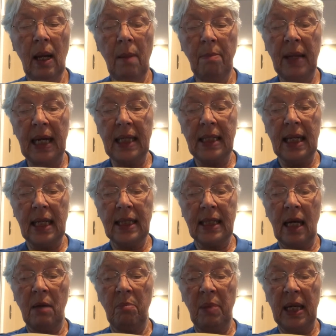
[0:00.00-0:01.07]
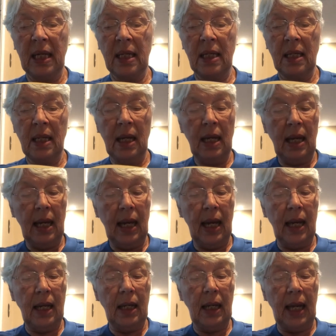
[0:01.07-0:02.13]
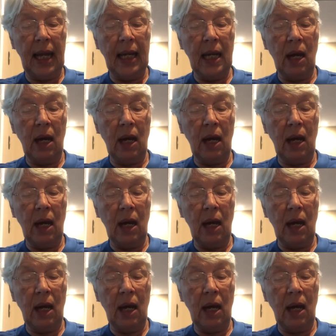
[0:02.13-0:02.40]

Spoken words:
paintings unpinned and laid